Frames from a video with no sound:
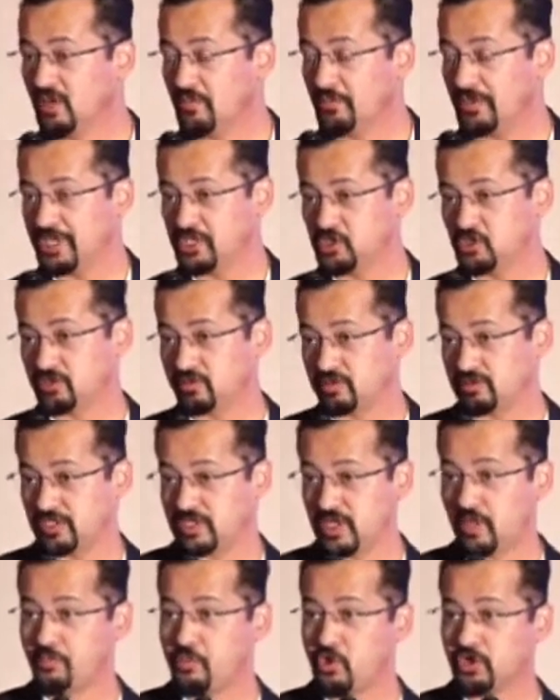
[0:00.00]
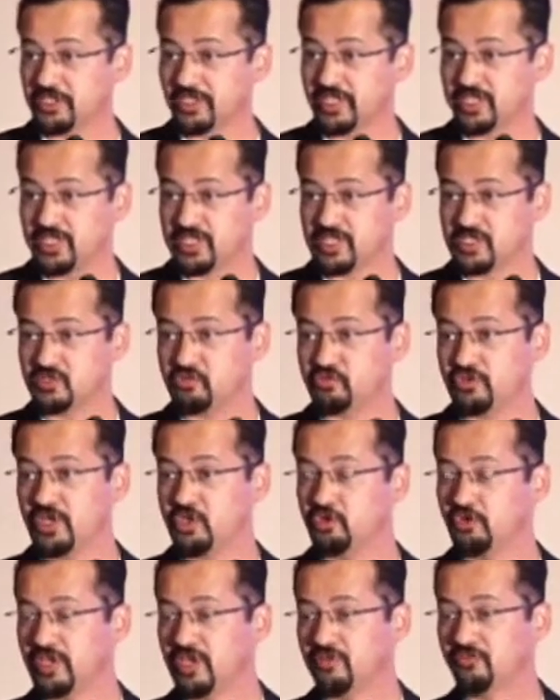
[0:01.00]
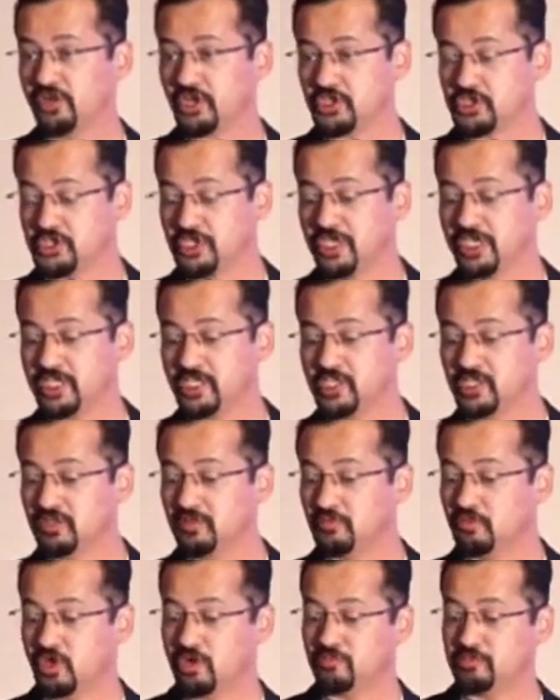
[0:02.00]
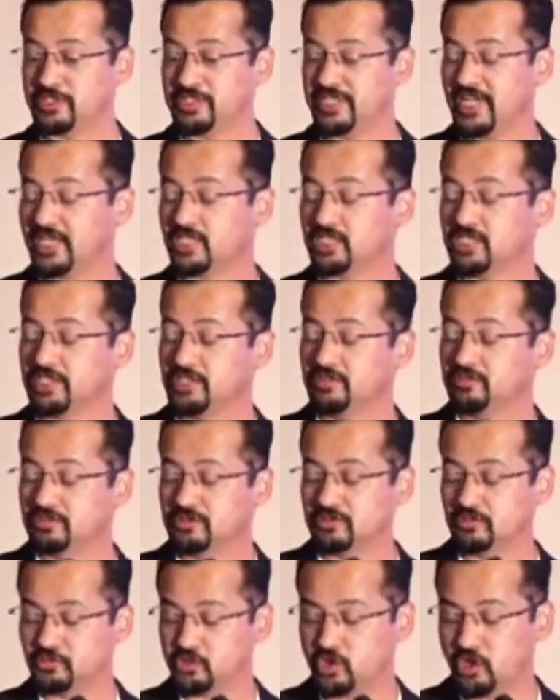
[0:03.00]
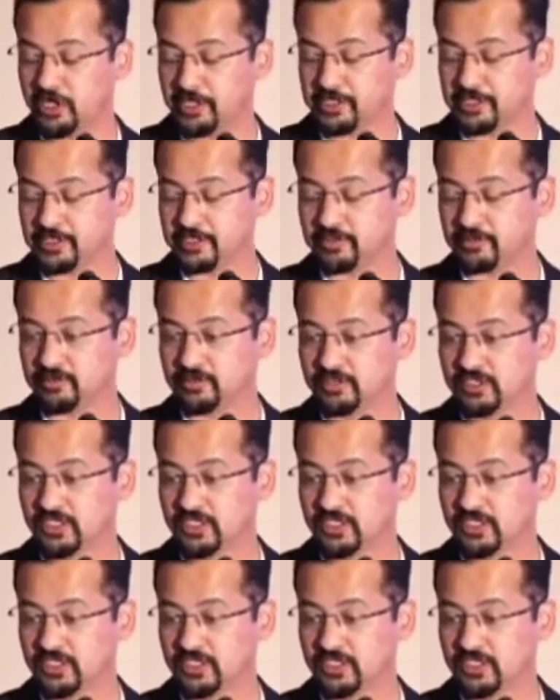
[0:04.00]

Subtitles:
But the important thing is we are looking for a change from reactive to proactive.